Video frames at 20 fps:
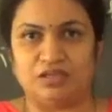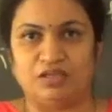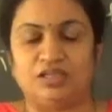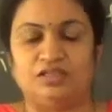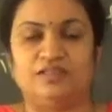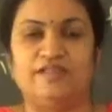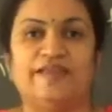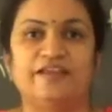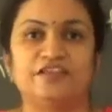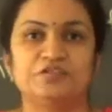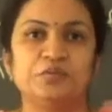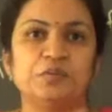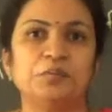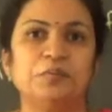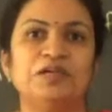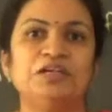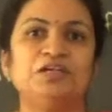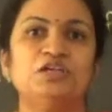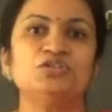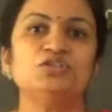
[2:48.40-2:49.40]
The
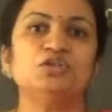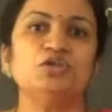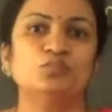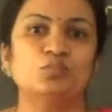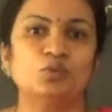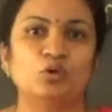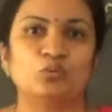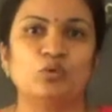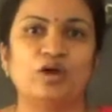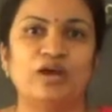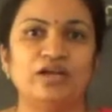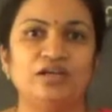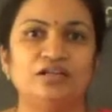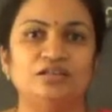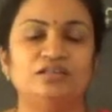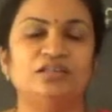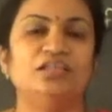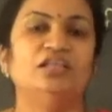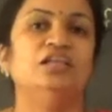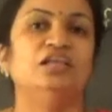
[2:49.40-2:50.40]
experimenter should
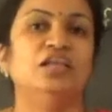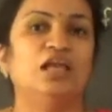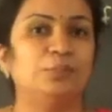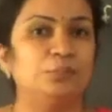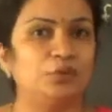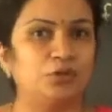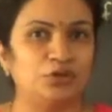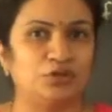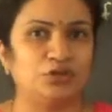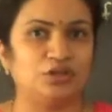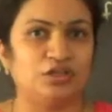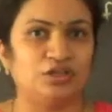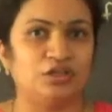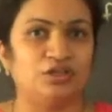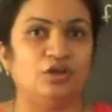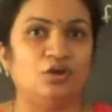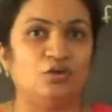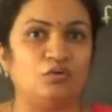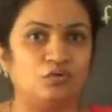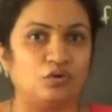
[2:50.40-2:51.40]
provide the
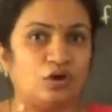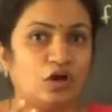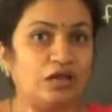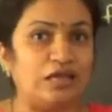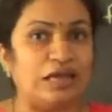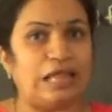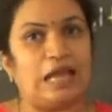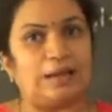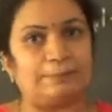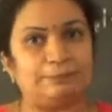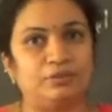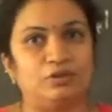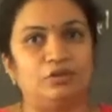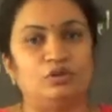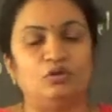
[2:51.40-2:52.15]
laboratory, a lab,